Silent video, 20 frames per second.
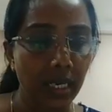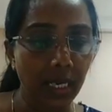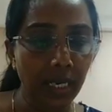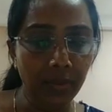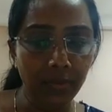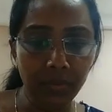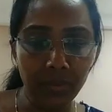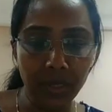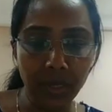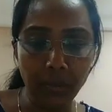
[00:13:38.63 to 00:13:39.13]

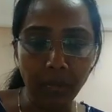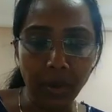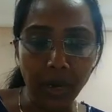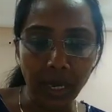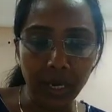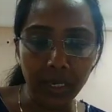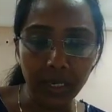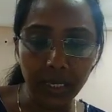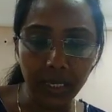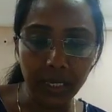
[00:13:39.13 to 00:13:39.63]
If the
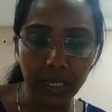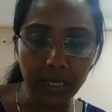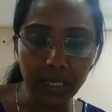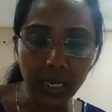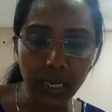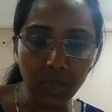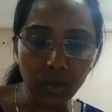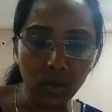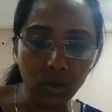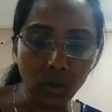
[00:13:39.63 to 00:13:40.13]
parties
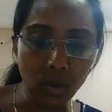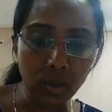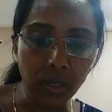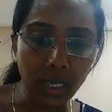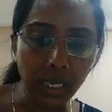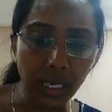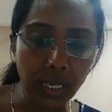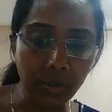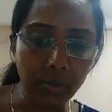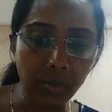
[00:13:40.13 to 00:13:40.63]
are
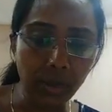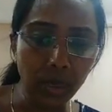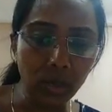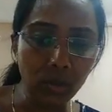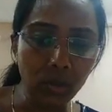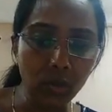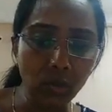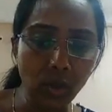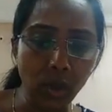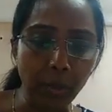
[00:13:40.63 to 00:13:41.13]
not able
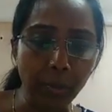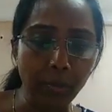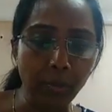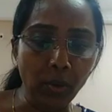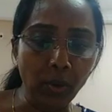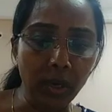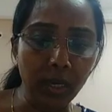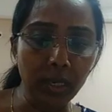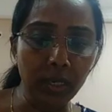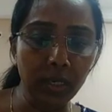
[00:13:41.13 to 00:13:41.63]
to
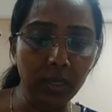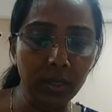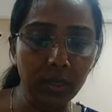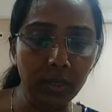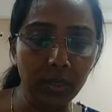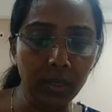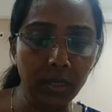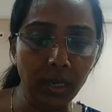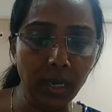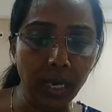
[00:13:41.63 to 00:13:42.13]
appoint
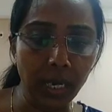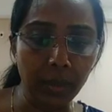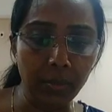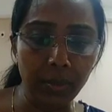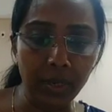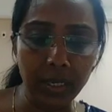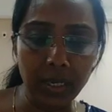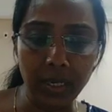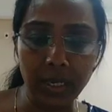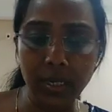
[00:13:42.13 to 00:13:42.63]
the
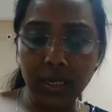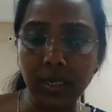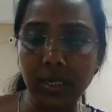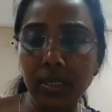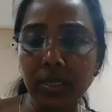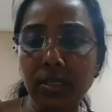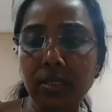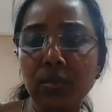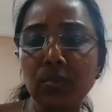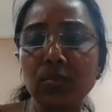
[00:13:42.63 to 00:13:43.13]

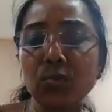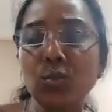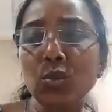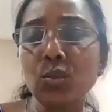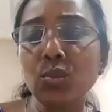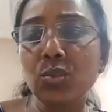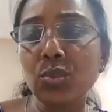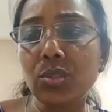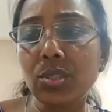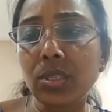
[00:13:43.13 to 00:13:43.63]
arbitrators
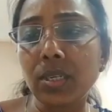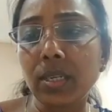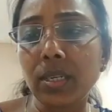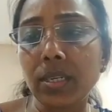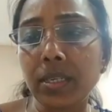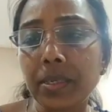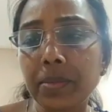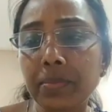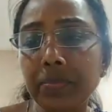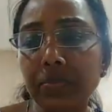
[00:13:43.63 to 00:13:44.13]

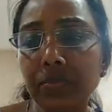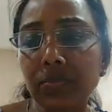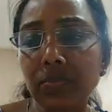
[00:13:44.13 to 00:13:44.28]
mutually